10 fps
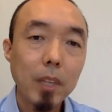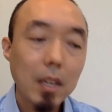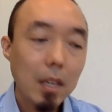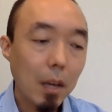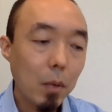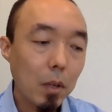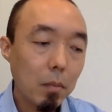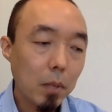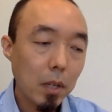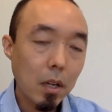yeah,
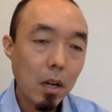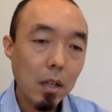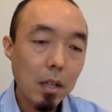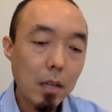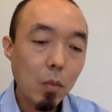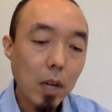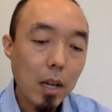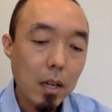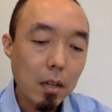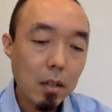but Colleen, when I
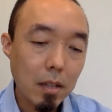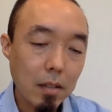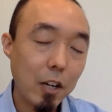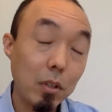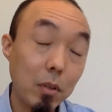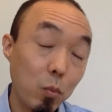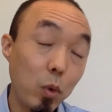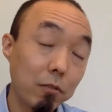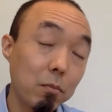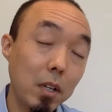hear, it's actually
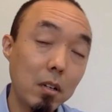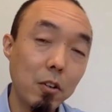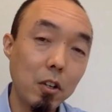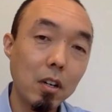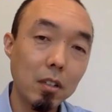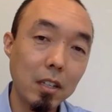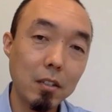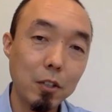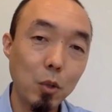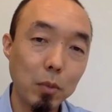weird for me to call you Colleen
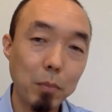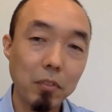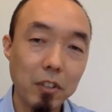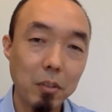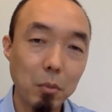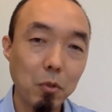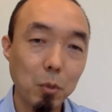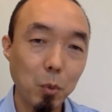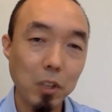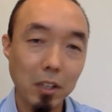because you were my professor before,
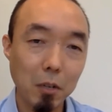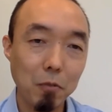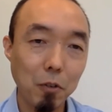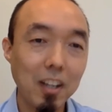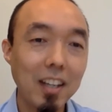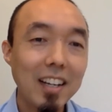but we're going to go for it.